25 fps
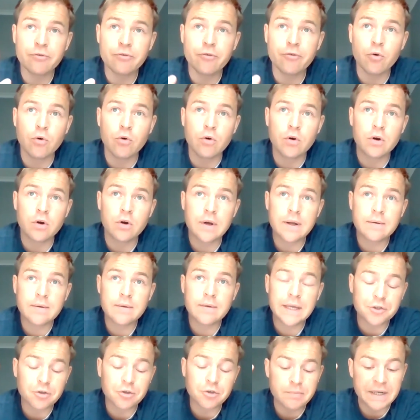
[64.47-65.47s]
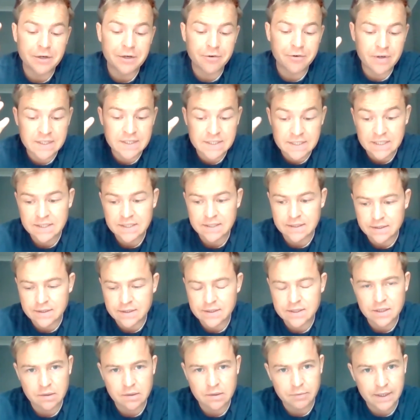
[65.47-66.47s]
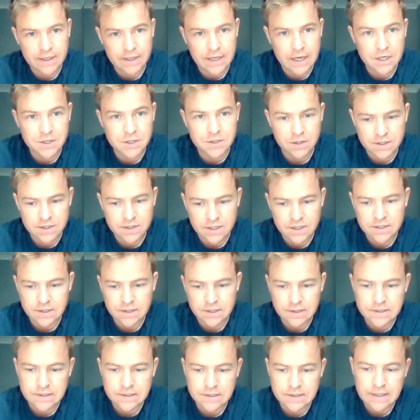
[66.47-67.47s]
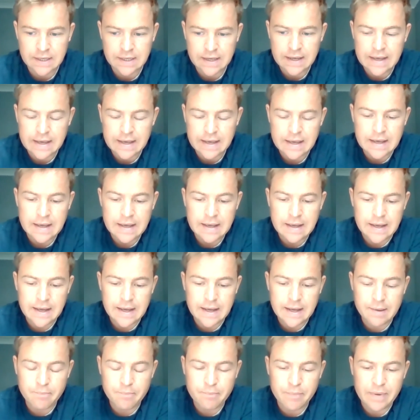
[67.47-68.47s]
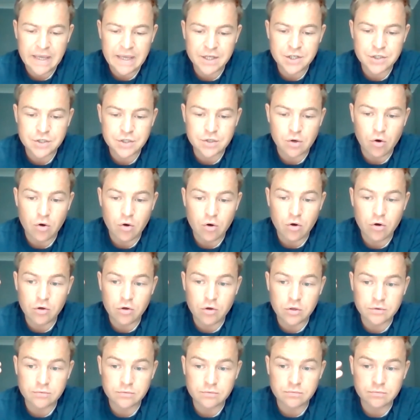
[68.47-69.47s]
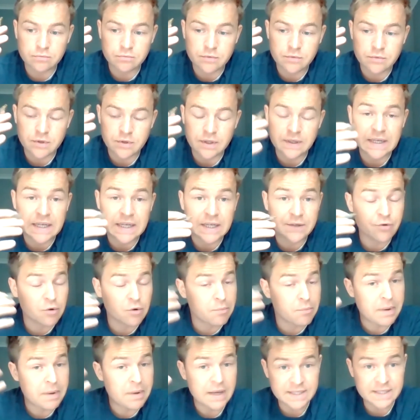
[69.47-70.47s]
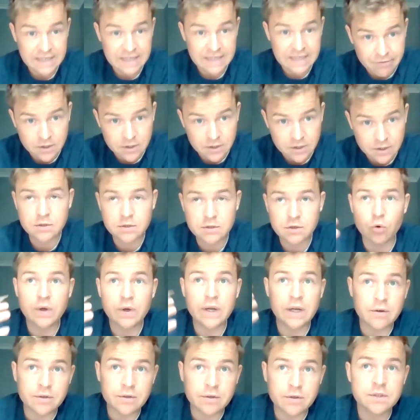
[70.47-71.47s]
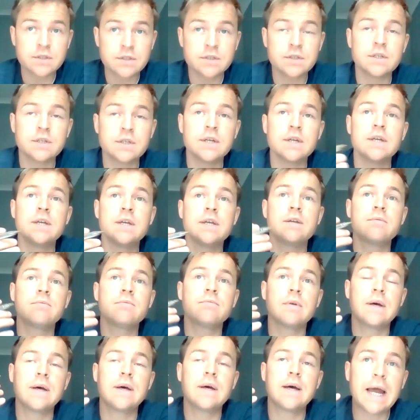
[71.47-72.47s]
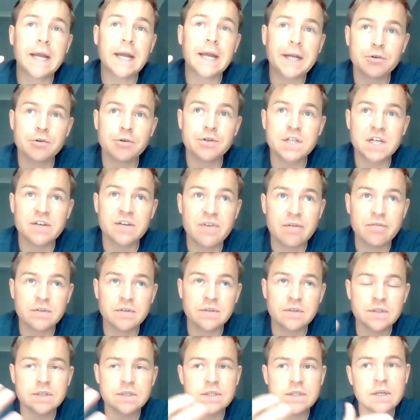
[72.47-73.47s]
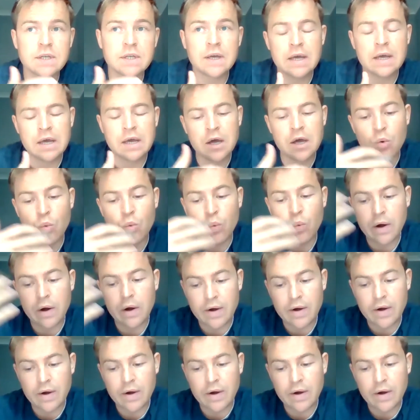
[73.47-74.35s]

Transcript: eligible for intermediary assistance, communication assistance, based on the need for best evidence, coherency, accuracy of evidence, whereas